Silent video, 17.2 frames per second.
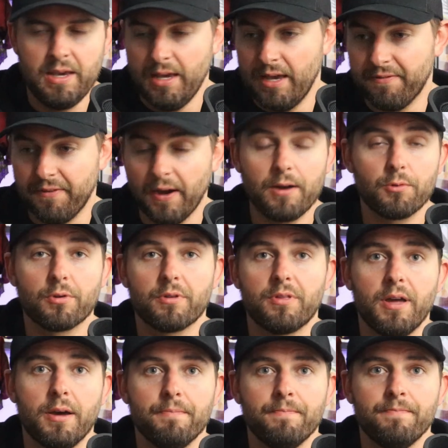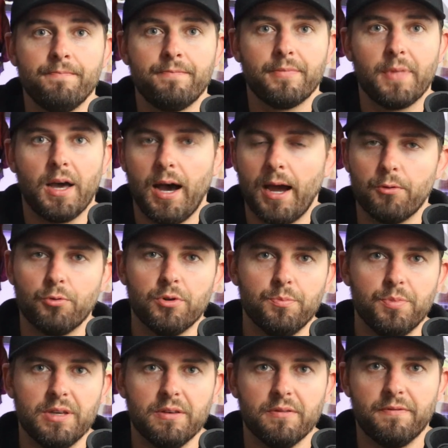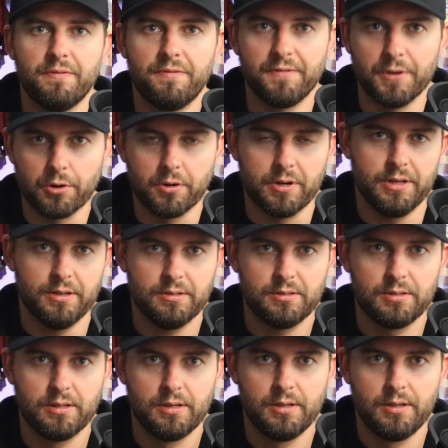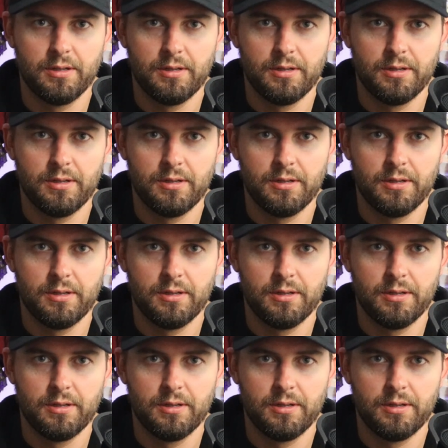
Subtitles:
If I were them, I would be furious.